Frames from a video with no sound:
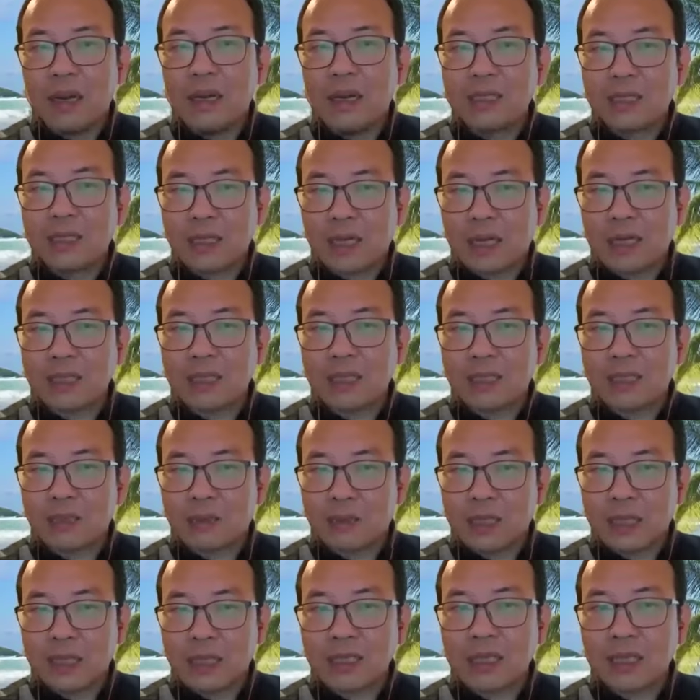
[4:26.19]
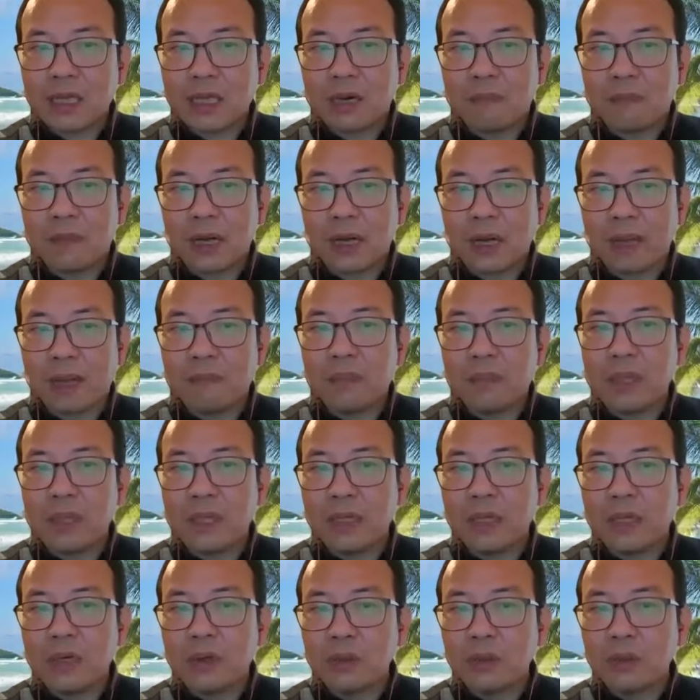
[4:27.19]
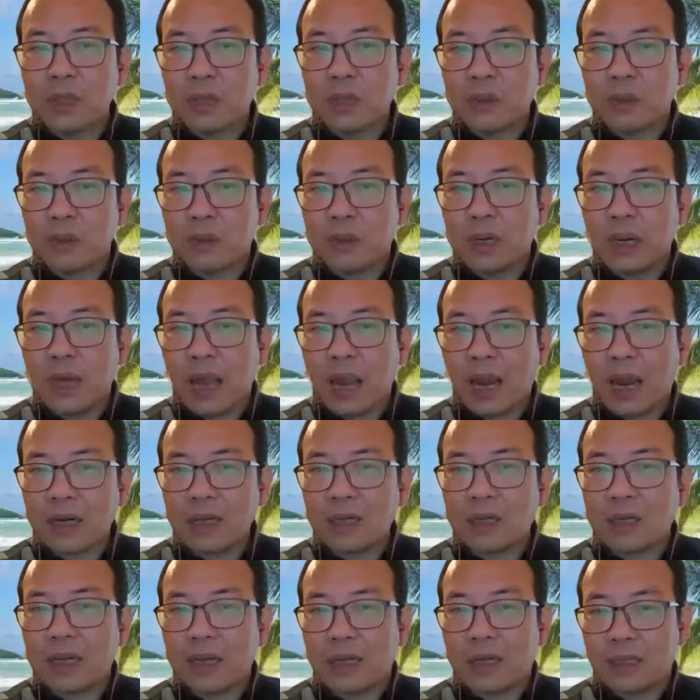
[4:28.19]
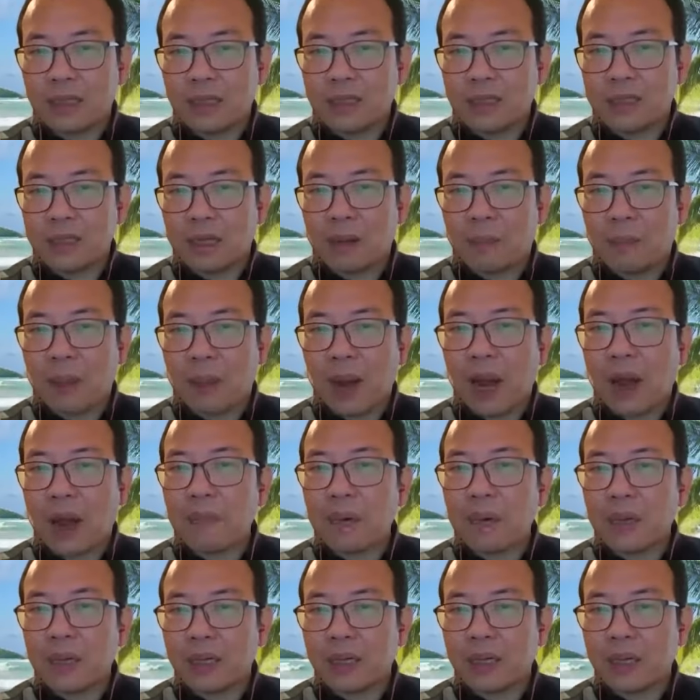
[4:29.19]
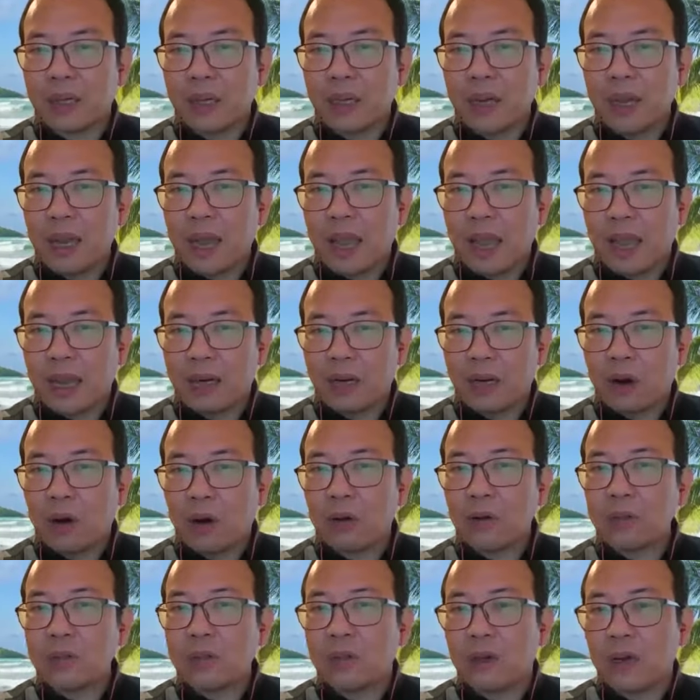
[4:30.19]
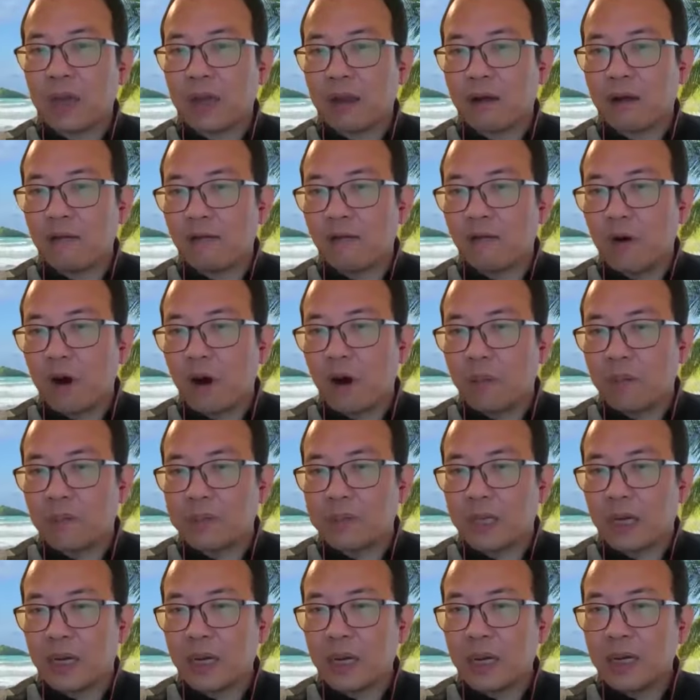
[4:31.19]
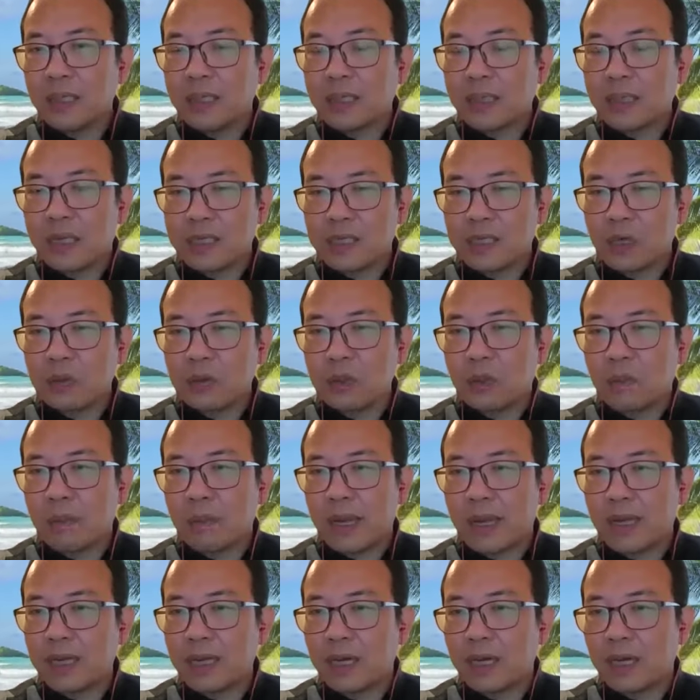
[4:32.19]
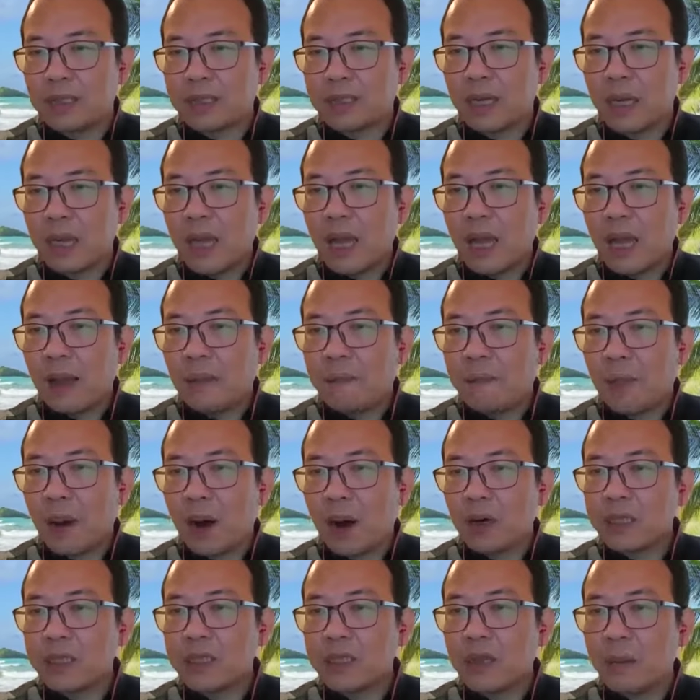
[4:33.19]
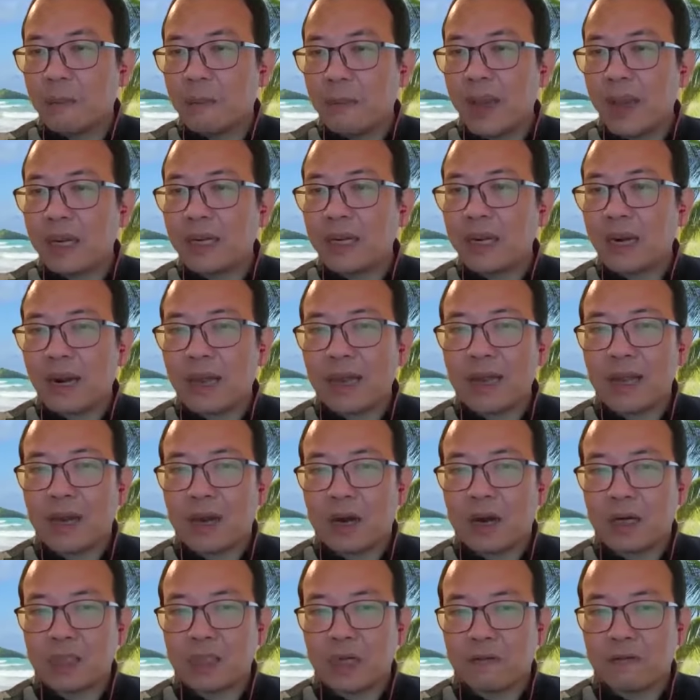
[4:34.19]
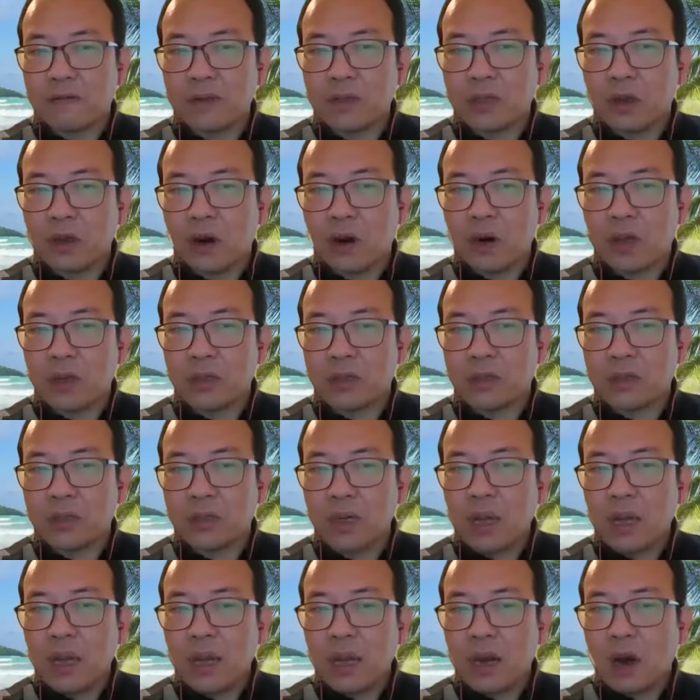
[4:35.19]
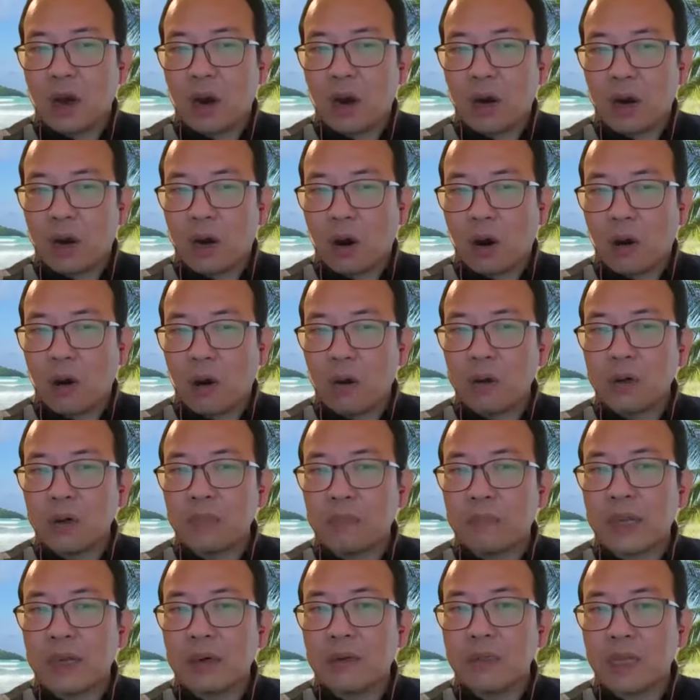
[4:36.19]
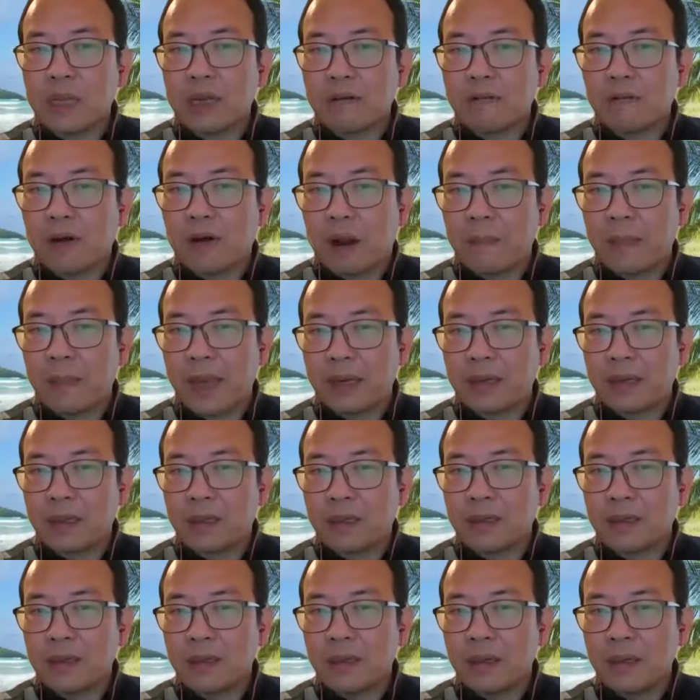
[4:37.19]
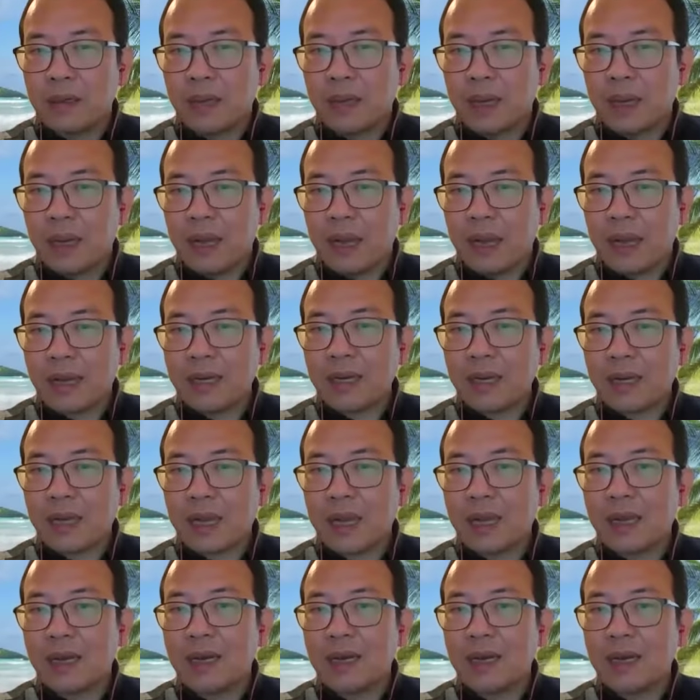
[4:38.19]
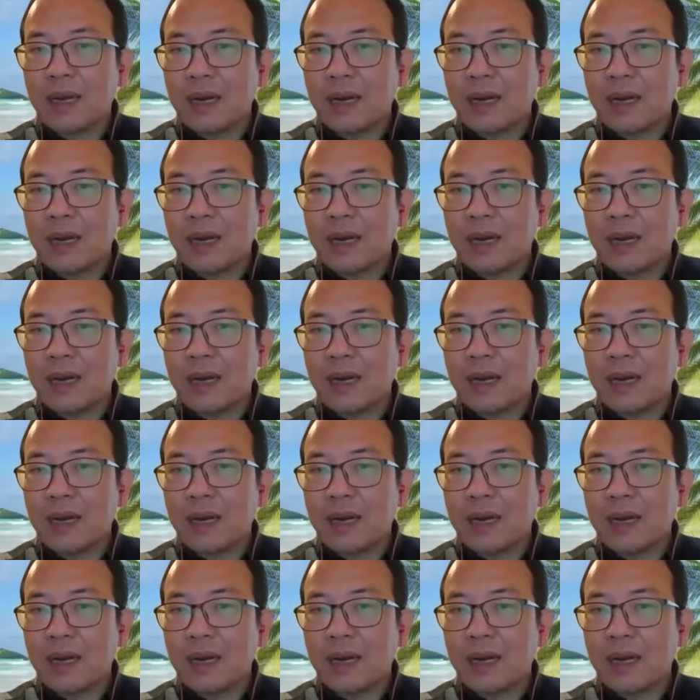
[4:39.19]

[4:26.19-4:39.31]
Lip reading: Such systems can be used to educate the public and also inform decision makers about the many layers of knowledge on built environment. It can